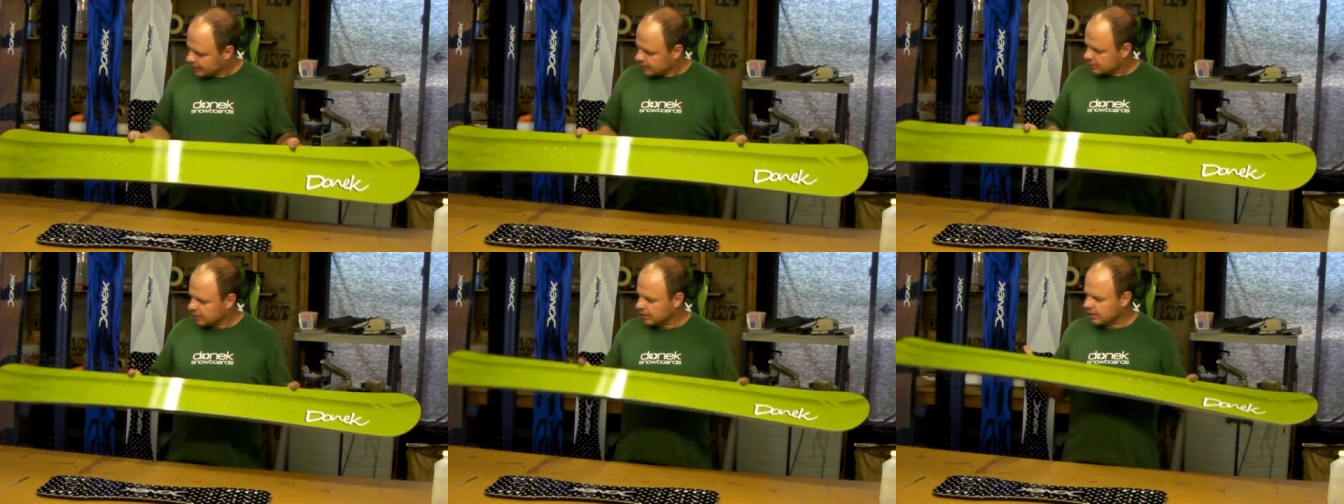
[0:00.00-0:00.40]

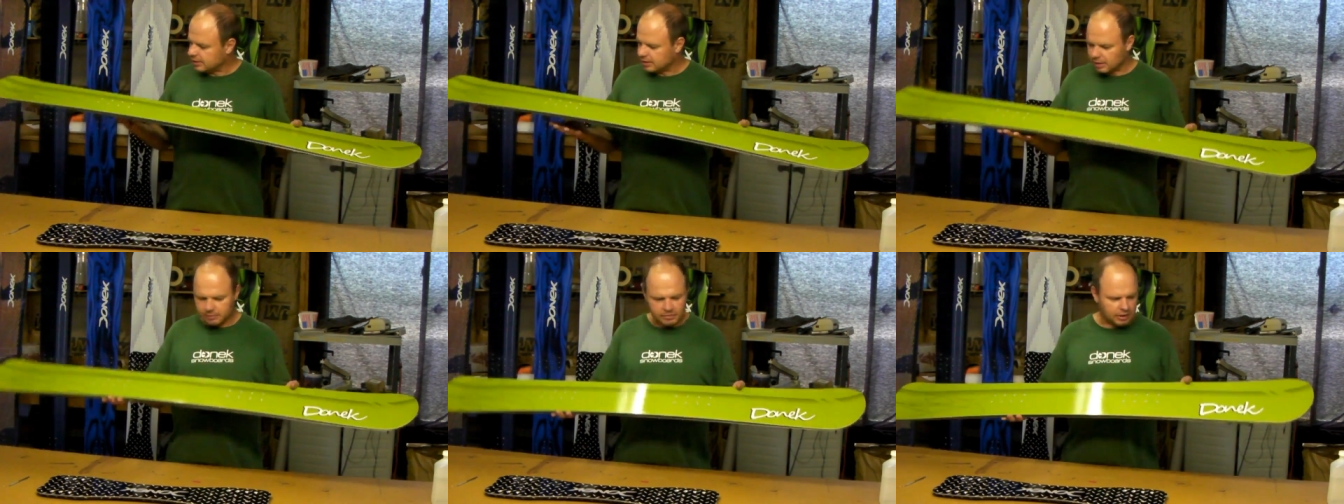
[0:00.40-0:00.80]
so that's
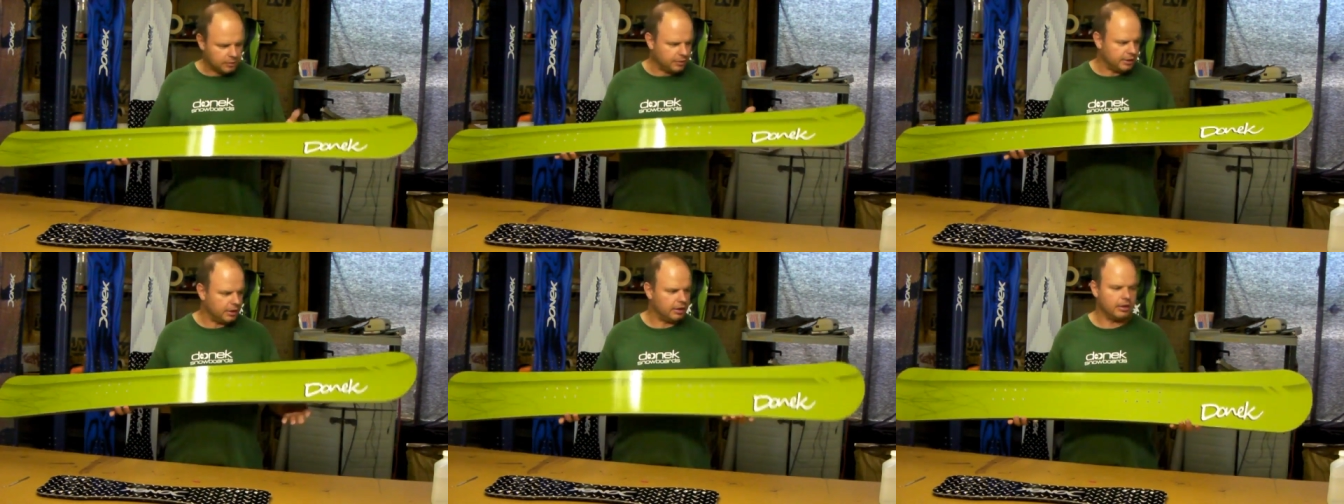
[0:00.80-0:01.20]
something
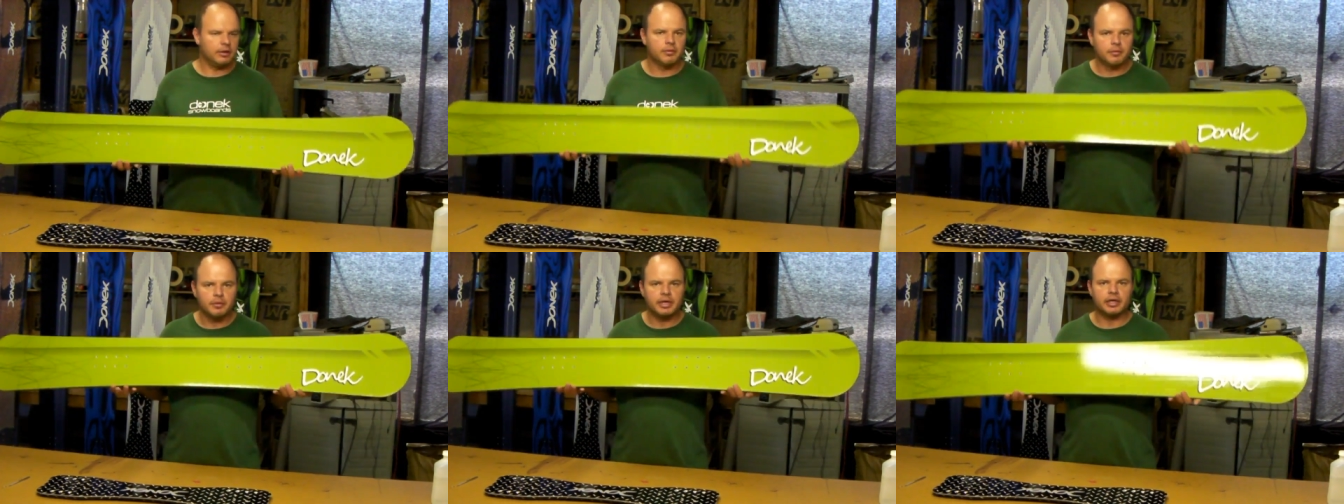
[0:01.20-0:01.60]

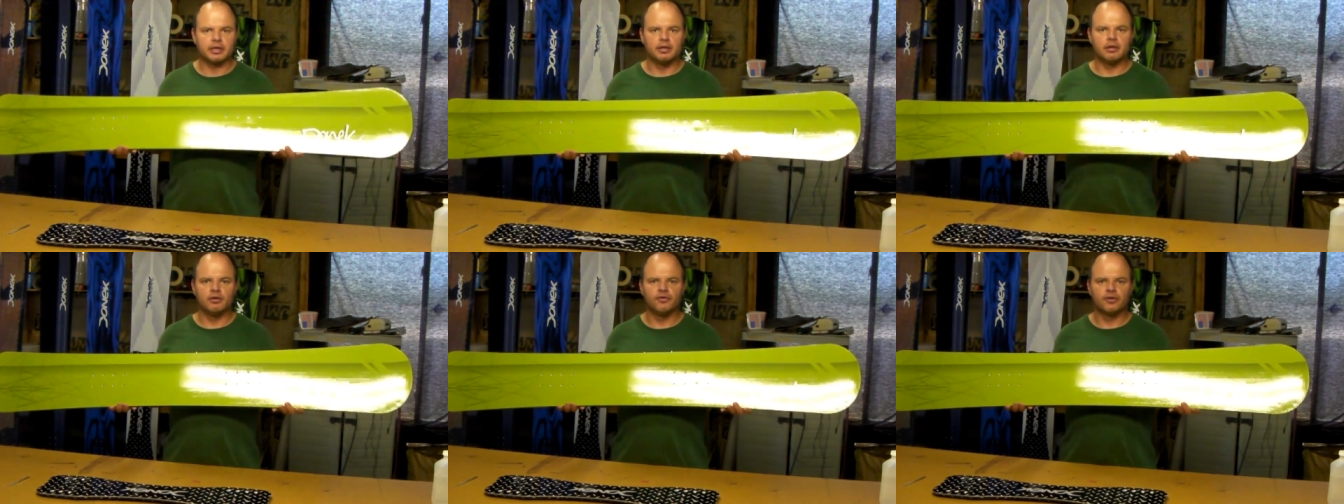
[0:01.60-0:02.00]
we can
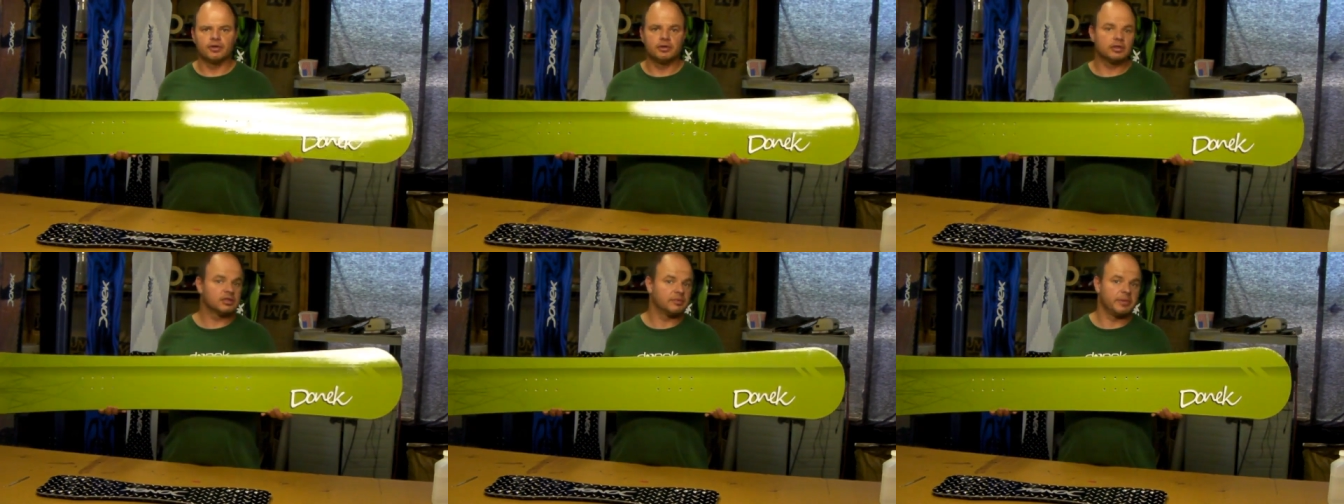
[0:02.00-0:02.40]
do for
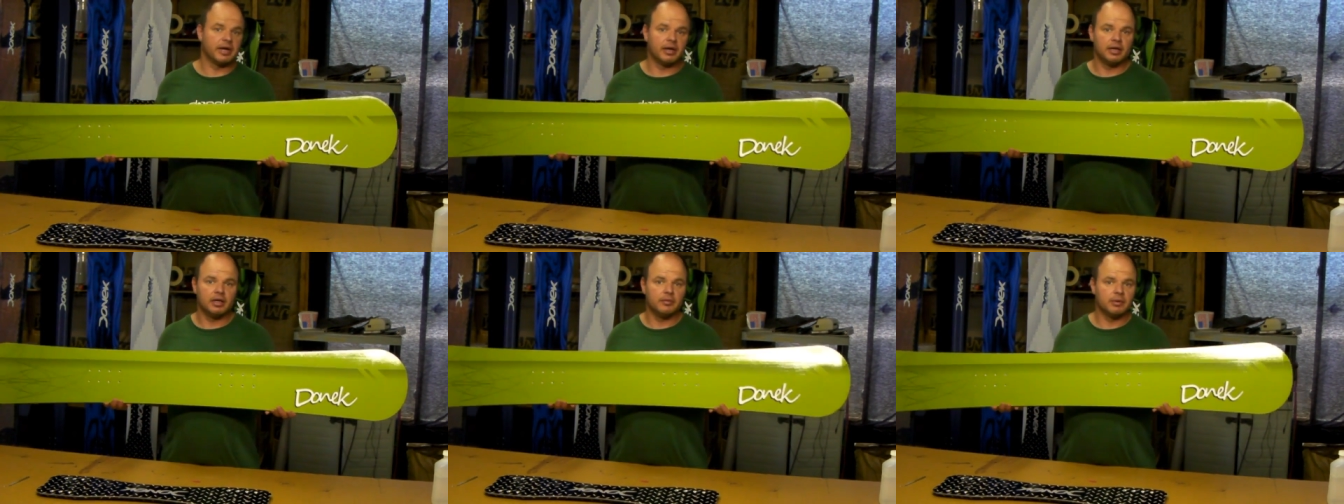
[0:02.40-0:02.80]
just
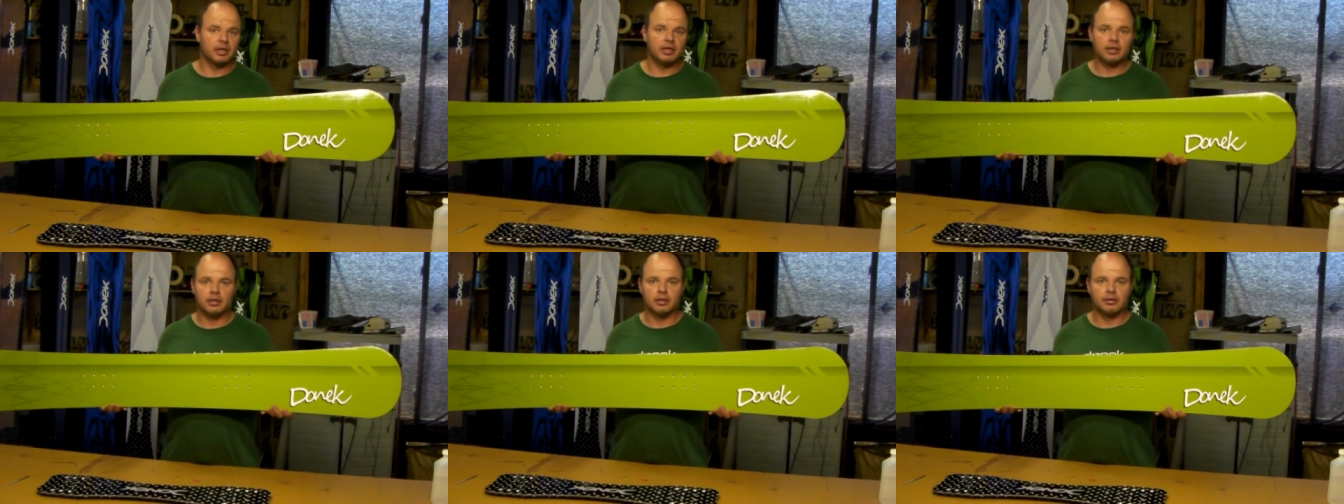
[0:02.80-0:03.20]
about
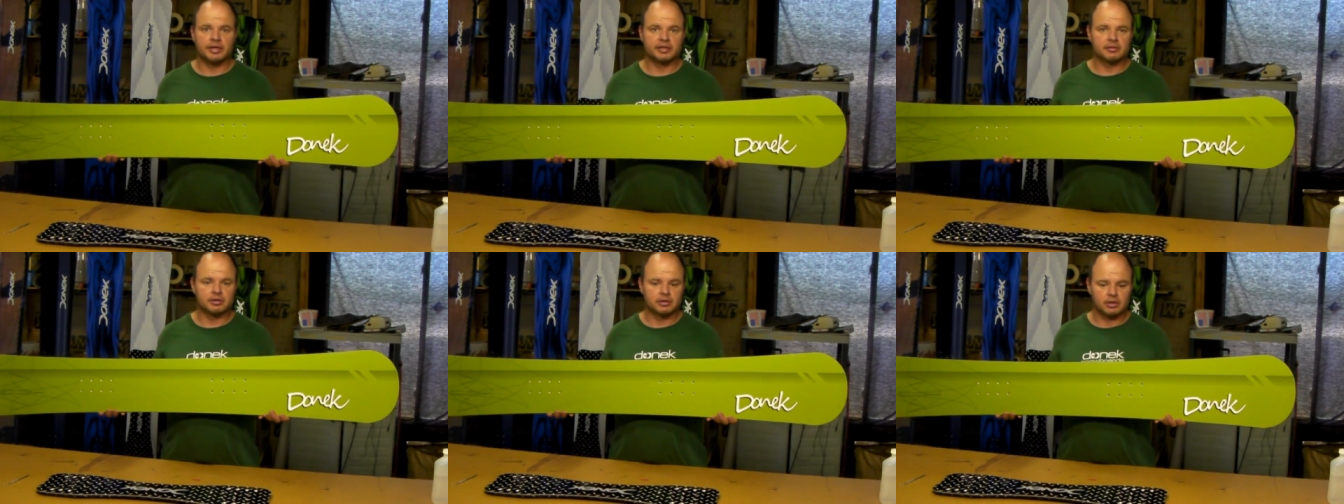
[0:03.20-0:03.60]
anybody at no
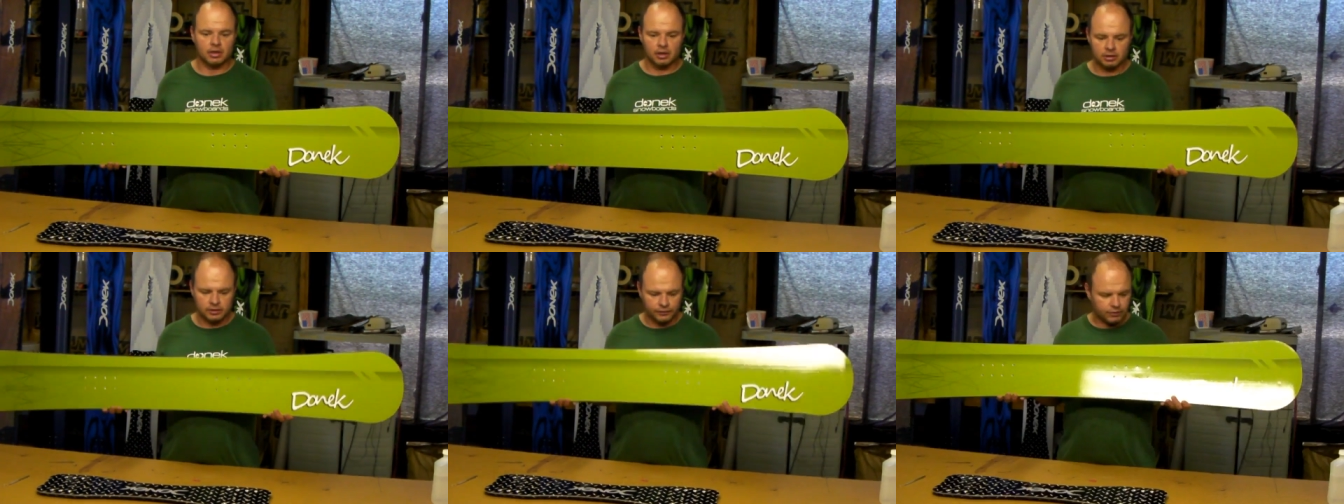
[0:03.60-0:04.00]
extra
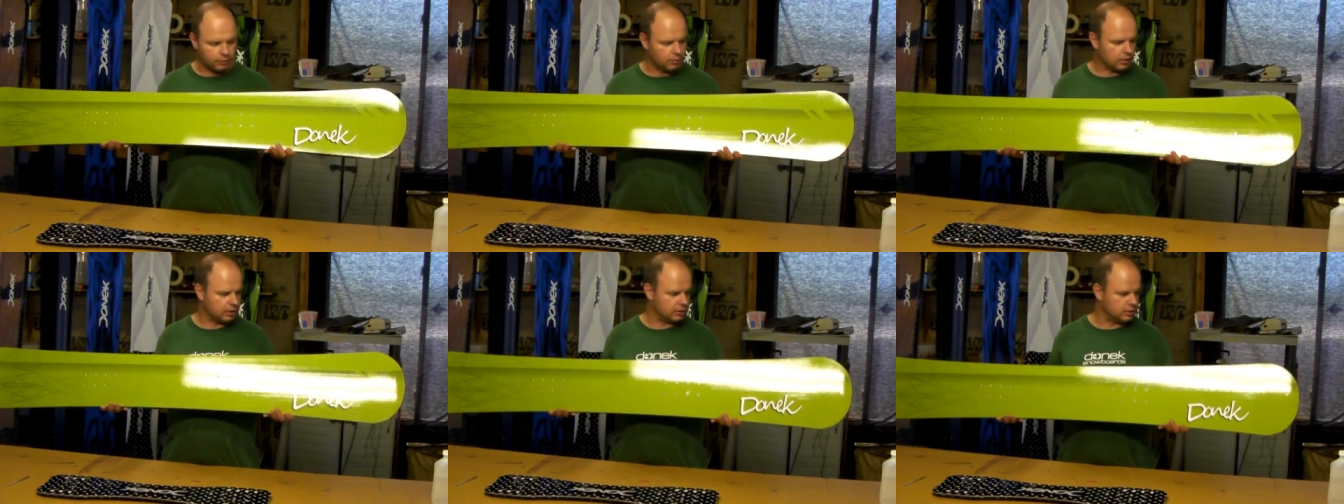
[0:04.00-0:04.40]
charge if you
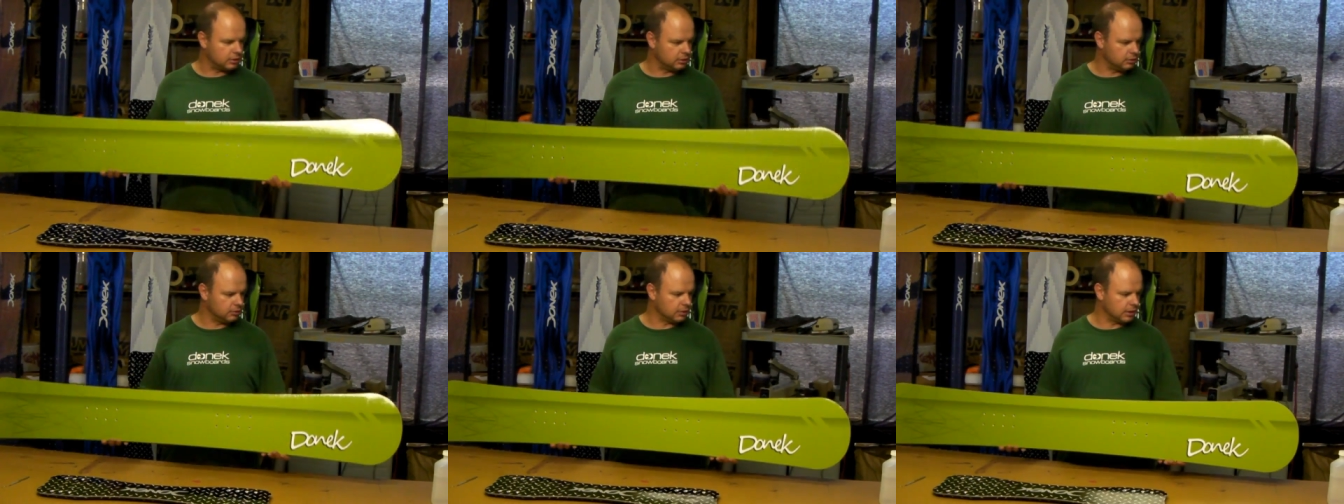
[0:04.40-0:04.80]
want
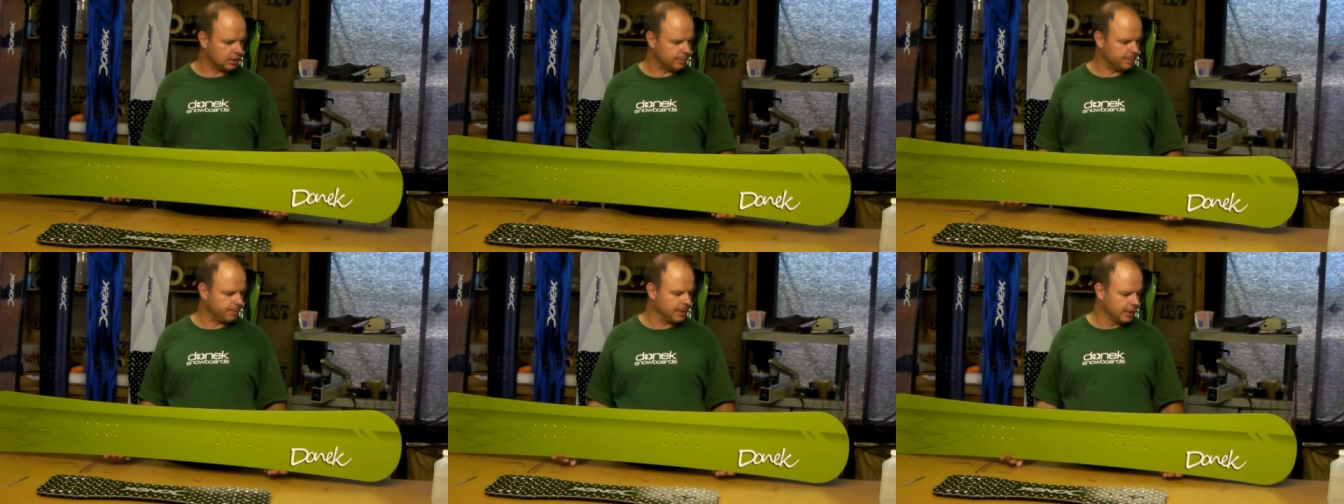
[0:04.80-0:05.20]

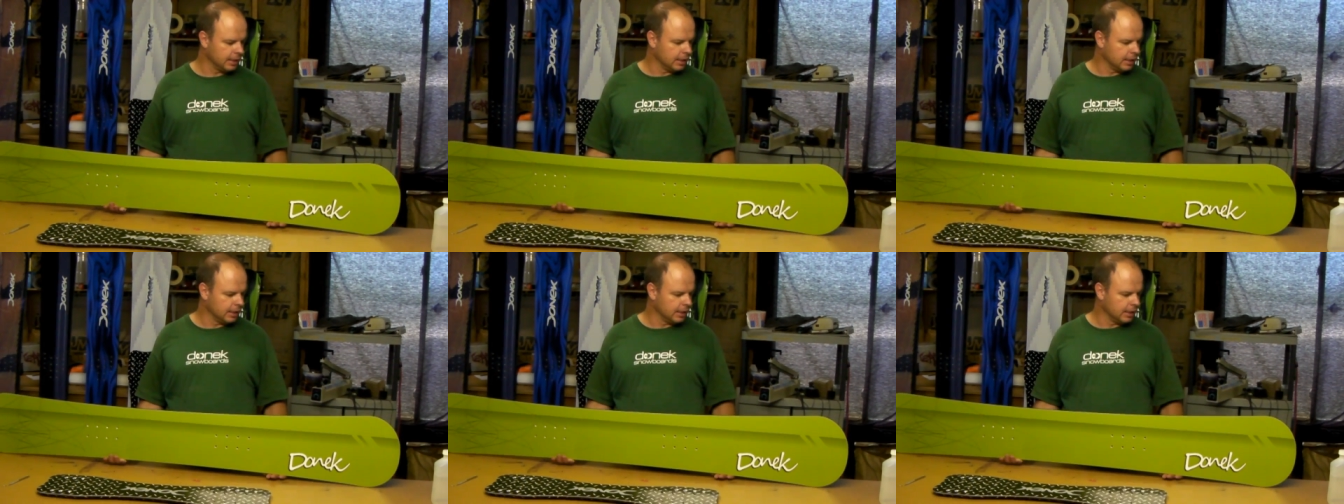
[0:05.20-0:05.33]
to